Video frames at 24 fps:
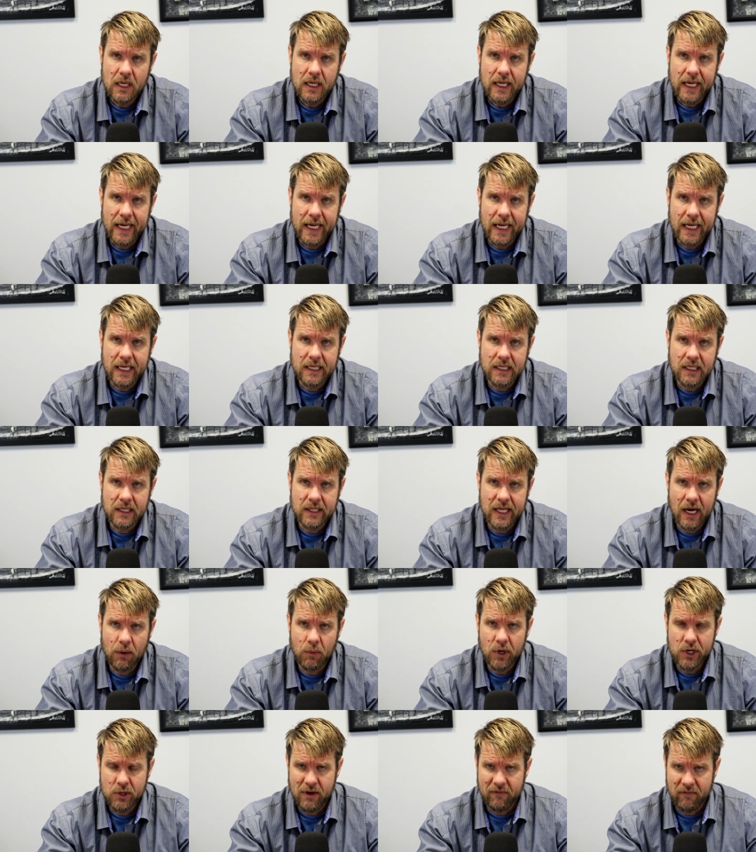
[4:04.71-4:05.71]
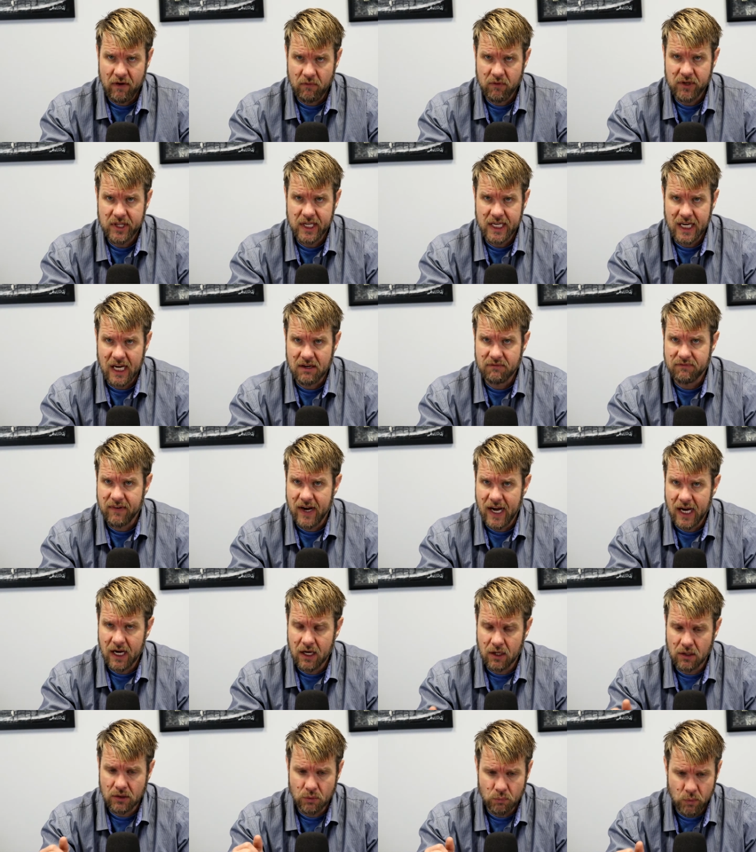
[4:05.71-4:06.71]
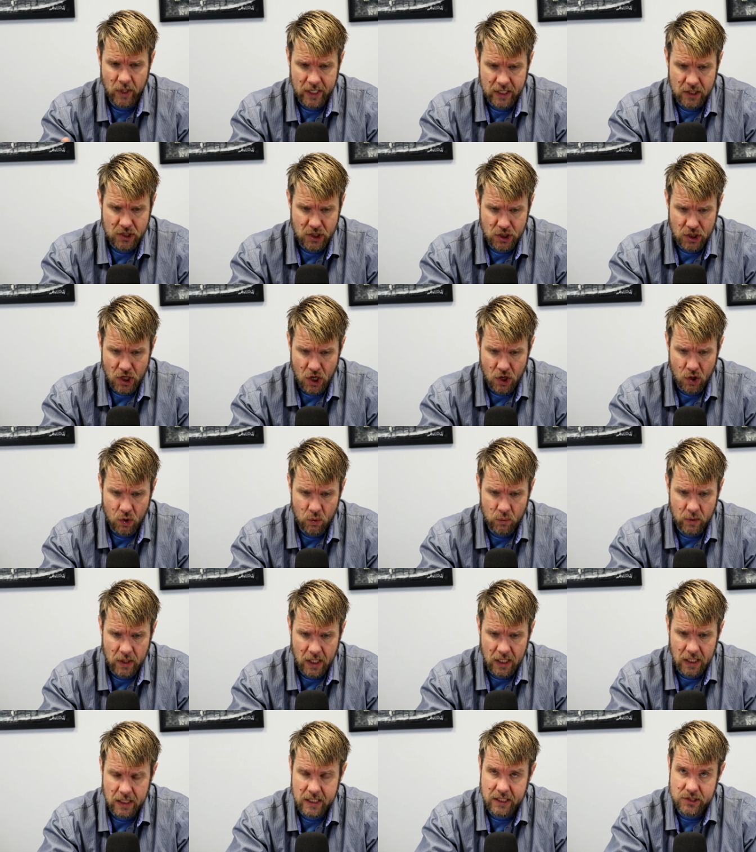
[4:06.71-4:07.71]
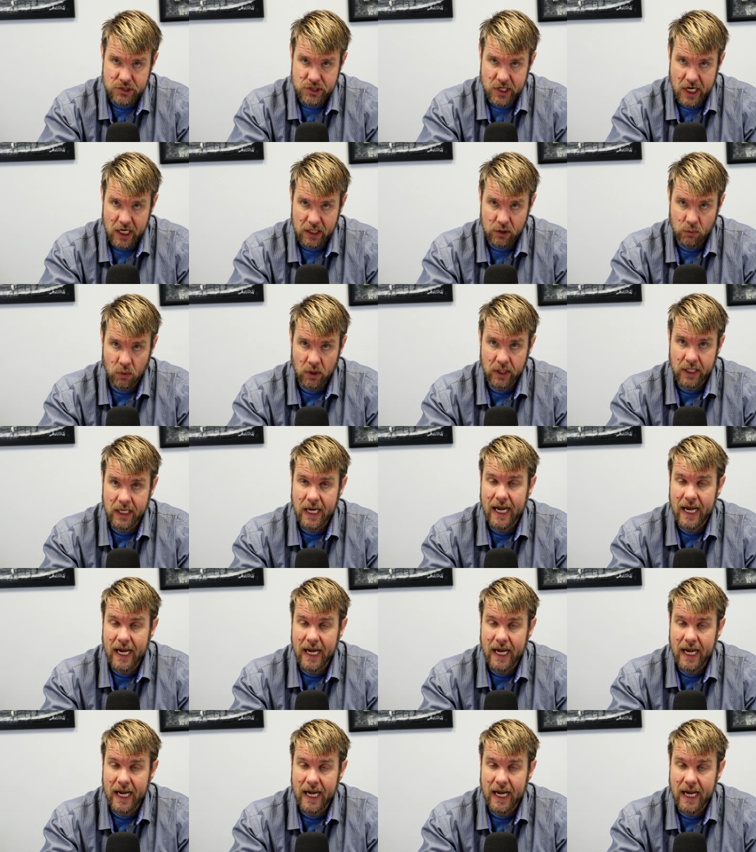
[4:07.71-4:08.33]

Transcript: And that way you have everything on file ready to go in January.